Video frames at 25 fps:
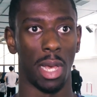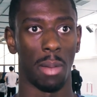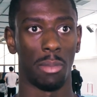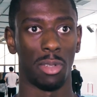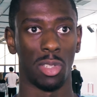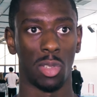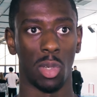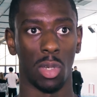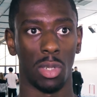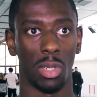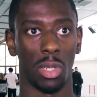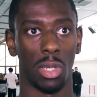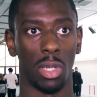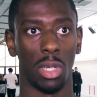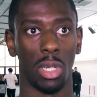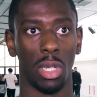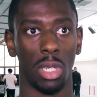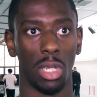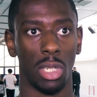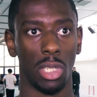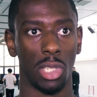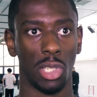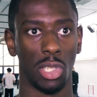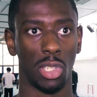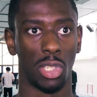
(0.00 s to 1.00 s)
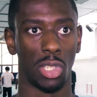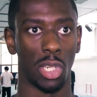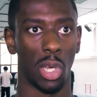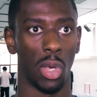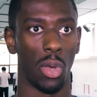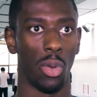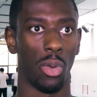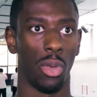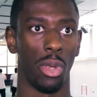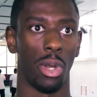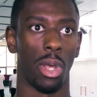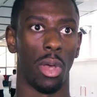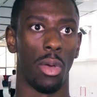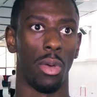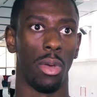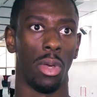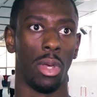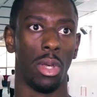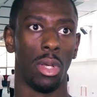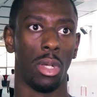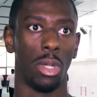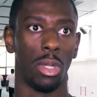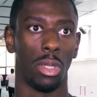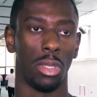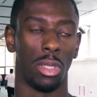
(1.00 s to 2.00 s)
I've just got to show, you know,
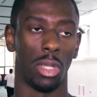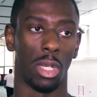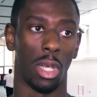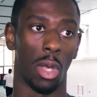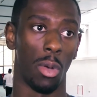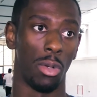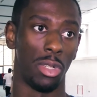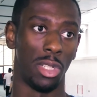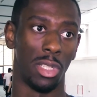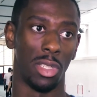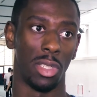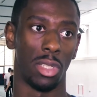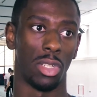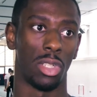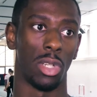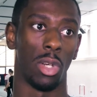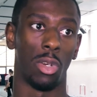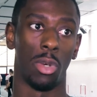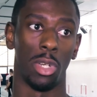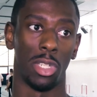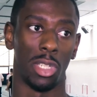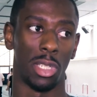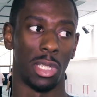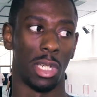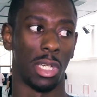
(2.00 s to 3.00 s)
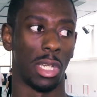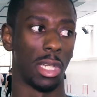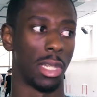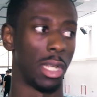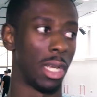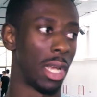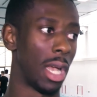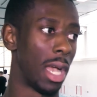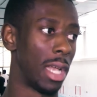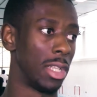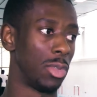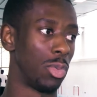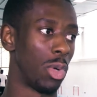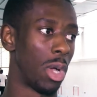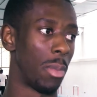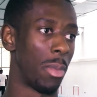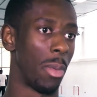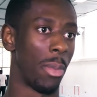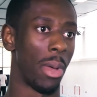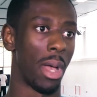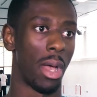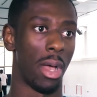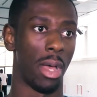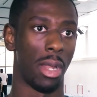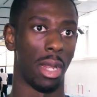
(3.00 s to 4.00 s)
the coaches and show Christian and the guys what I'm
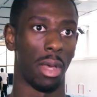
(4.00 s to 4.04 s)
about.